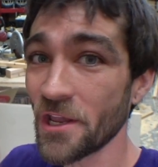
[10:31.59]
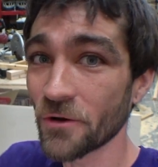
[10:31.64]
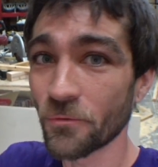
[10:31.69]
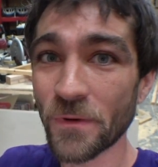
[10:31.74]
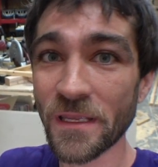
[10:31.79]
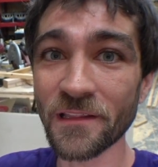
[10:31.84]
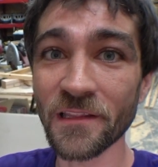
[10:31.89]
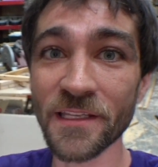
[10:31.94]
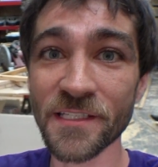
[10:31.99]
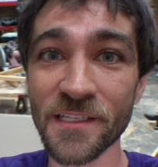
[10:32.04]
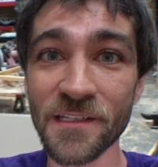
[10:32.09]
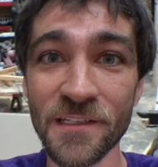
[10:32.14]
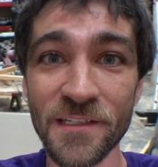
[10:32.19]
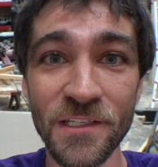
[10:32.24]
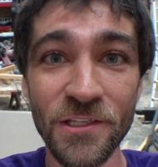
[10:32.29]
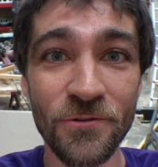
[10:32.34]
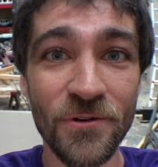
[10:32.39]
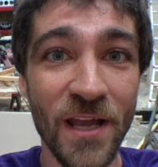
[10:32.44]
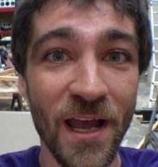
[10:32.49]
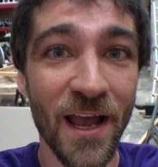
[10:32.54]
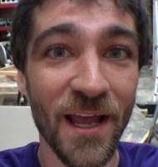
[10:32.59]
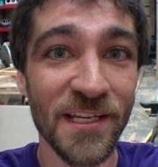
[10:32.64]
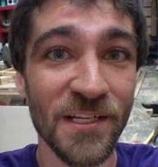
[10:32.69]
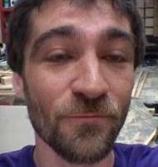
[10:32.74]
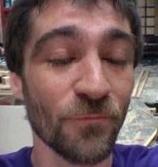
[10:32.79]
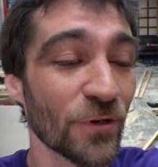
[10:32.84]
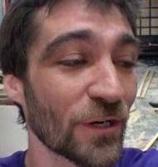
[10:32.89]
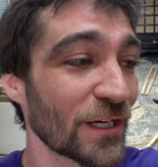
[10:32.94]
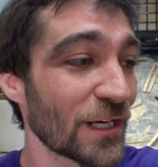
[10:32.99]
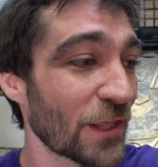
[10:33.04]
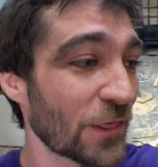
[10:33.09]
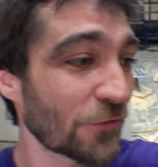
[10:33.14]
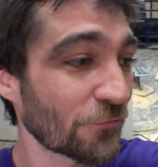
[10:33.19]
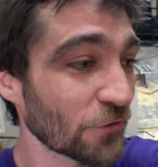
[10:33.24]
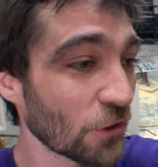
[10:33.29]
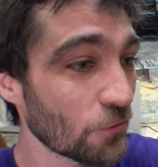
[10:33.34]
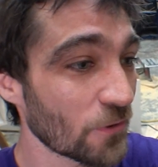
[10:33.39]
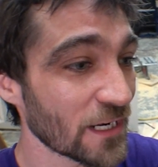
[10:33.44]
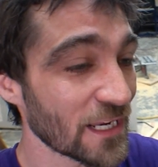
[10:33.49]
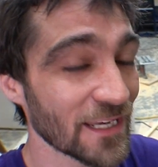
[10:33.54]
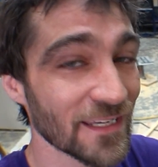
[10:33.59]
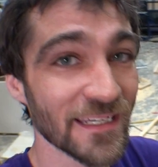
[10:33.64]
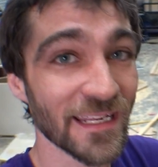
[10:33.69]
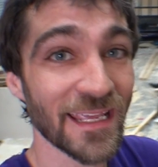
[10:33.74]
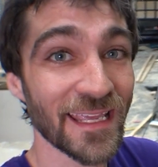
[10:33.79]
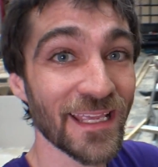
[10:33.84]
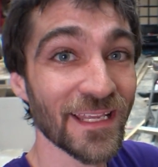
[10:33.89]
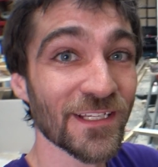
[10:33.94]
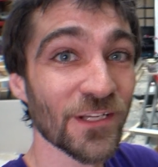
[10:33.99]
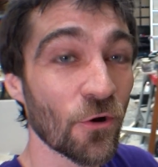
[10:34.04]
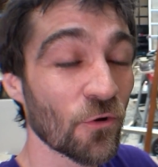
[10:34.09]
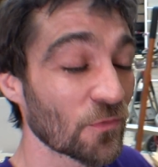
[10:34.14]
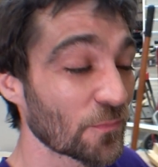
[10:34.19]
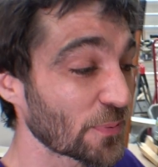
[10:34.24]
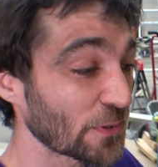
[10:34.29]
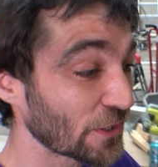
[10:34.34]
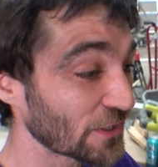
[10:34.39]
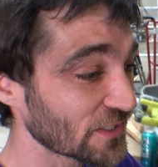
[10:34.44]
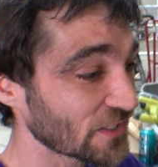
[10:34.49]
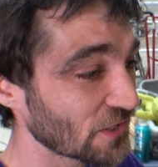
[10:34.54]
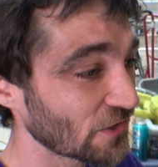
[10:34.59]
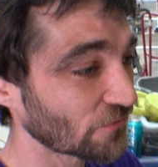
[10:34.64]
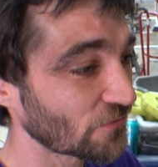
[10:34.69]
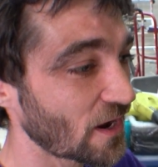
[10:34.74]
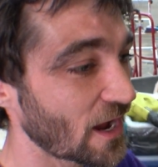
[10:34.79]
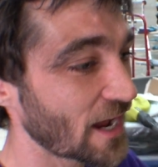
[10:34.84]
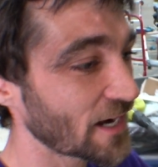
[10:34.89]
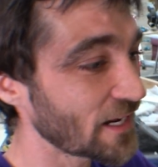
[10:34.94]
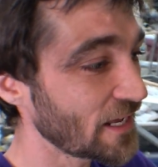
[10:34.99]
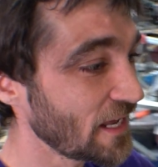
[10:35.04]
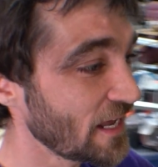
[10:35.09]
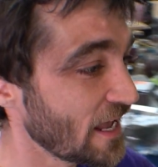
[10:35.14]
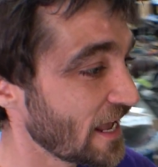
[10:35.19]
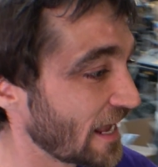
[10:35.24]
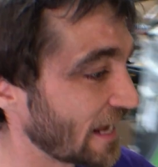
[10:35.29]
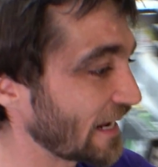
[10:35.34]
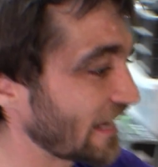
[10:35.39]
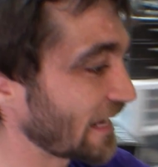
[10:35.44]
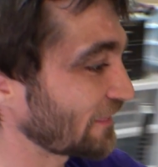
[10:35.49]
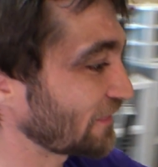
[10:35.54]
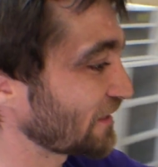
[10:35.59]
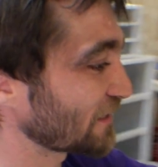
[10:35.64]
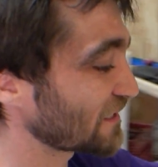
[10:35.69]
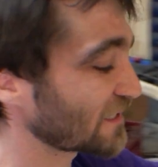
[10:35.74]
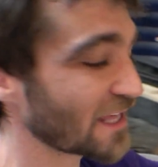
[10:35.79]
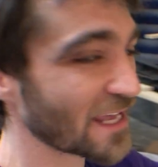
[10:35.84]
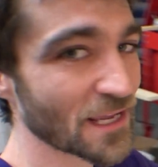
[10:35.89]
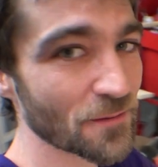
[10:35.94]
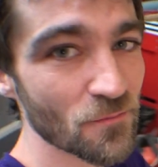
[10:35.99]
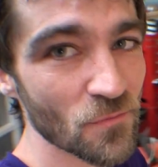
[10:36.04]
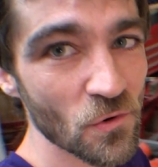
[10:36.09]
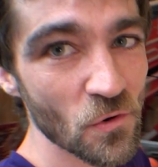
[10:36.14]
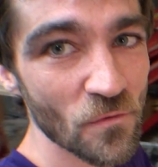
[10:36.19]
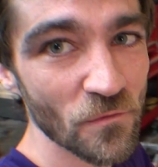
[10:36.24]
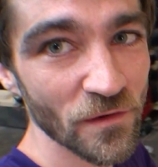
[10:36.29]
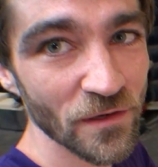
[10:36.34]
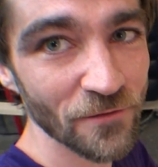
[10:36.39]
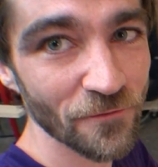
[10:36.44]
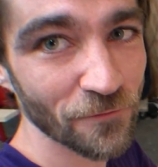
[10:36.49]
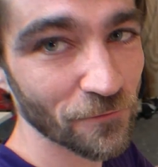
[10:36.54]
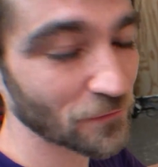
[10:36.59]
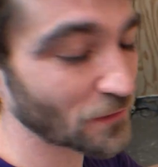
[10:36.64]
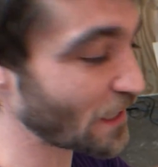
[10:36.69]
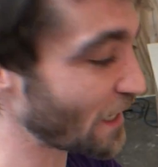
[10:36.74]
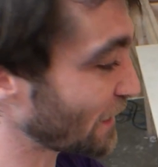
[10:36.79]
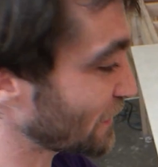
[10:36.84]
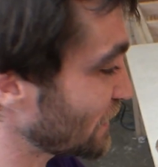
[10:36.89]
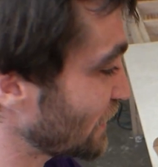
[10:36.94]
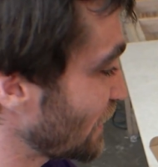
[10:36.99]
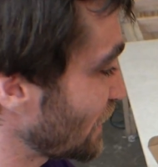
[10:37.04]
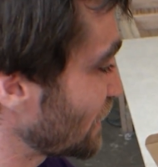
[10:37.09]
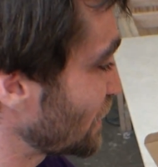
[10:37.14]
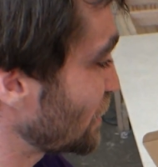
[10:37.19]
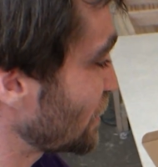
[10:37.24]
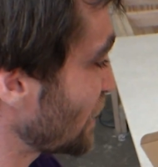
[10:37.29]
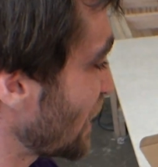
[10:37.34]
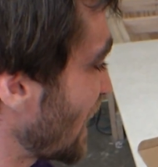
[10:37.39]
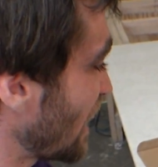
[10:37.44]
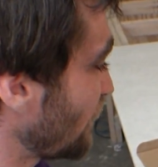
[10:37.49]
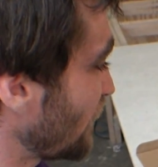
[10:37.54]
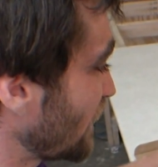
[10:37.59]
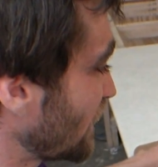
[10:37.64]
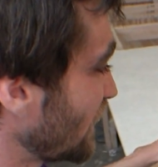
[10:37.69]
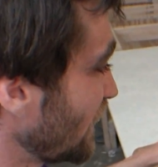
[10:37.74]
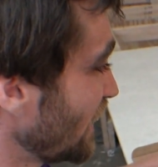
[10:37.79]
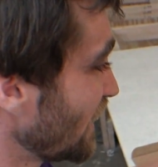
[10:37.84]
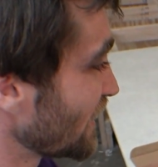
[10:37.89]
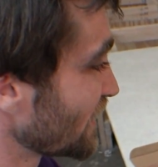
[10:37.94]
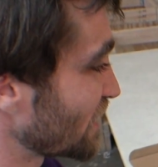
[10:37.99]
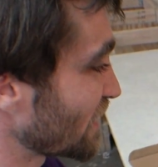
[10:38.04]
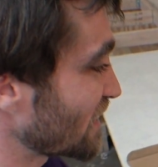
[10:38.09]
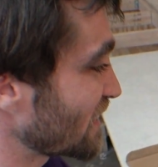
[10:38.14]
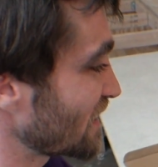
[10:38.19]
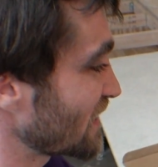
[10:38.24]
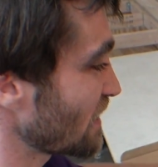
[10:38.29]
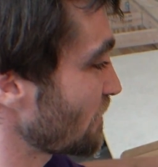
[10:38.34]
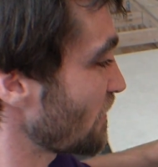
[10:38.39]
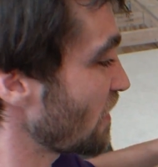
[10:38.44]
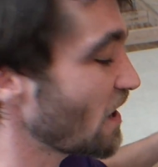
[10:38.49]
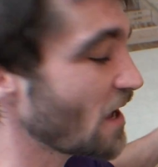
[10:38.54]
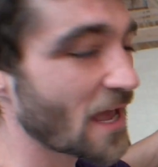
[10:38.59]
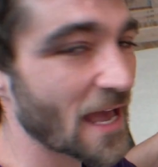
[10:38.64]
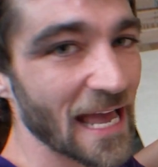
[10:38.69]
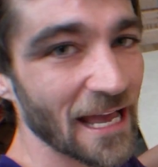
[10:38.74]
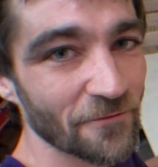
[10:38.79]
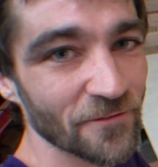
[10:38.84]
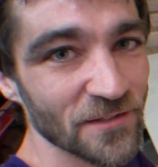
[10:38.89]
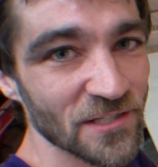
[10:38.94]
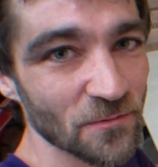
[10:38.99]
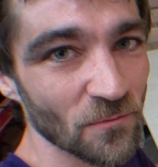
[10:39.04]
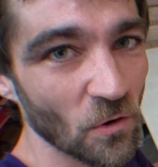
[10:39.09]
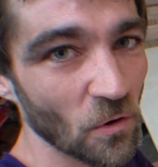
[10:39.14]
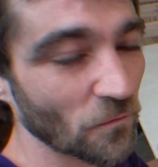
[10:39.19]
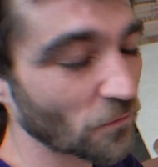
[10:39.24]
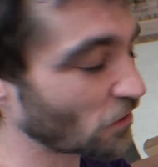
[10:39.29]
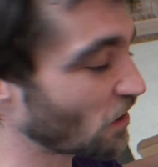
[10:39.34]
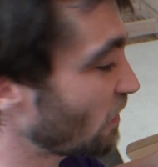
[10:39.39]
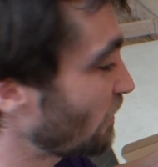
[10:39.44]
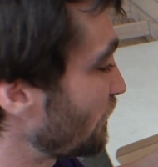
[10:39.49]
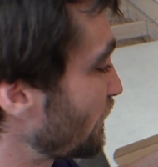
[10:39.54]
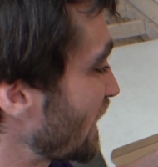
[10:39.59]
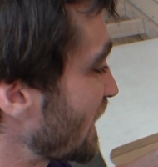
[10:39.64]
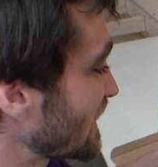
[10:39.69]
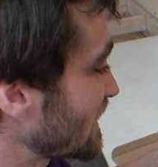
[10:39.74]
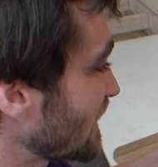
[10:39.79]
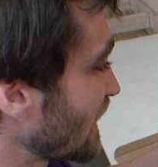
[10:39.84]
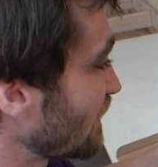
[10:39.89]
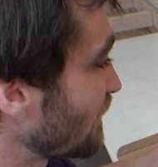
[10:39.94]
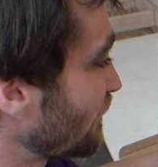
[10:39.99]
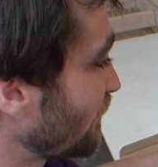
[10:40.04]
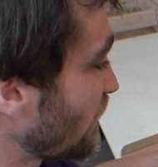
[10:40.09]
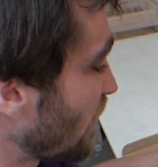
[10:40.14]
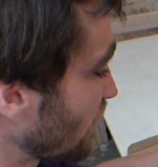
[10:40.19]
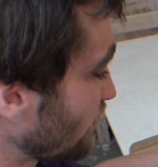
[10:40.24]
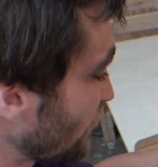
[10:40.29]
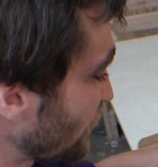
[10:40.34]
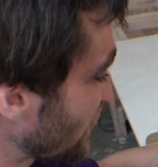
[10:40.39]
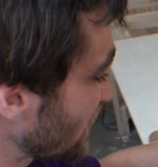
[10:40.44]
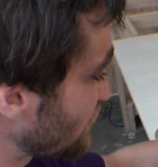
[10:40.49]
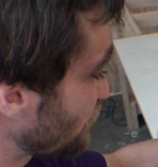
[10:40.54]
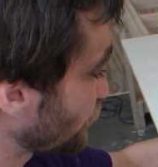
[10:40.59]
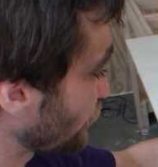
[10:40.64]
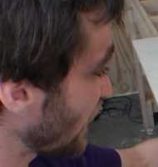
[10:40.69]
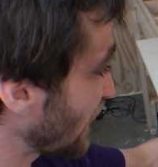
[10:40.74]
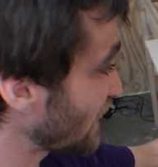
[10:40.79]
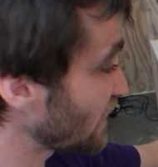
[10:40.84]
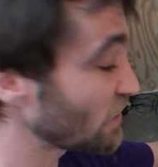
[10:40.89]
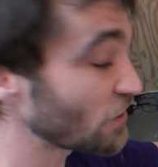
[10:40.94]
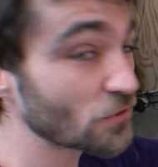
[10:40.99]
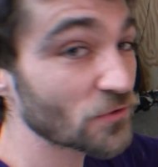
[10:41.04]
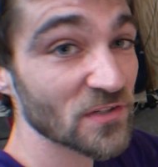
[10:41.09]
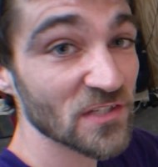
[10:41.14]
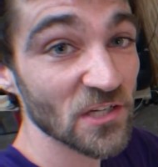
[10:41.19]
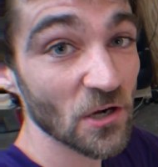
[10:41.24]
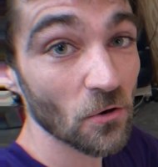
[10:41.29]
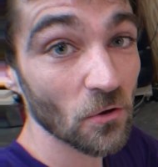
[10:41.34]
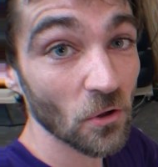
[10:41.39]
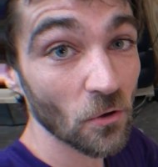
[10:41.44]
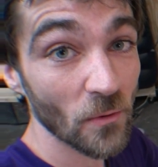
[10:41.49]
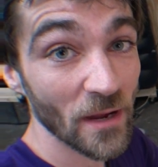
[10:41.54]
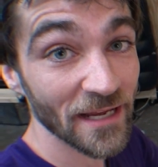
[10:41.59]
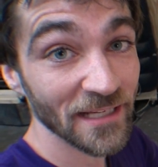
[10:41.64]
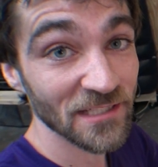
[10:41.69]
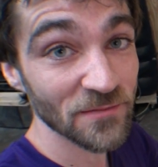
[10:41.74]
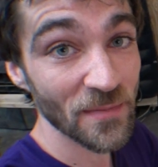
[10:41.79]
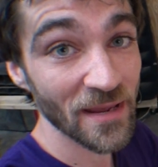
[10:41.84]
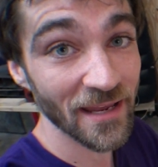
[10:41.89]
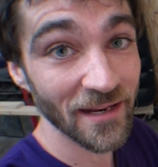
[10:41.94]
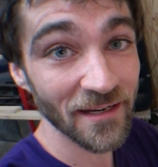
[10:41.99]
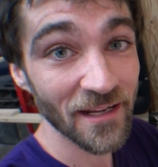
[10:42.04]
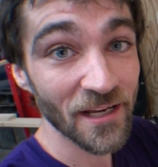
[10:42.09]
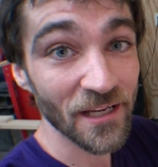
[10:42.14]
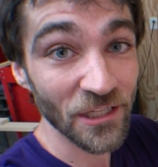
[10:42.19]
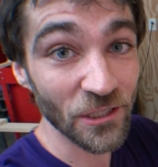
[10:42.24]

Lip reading: We listened to you guys and we're gonna throw it into his own personal ride and get this thing moving, flexing, jamming, just having some overall bass head fun with this brand new Solo X, man.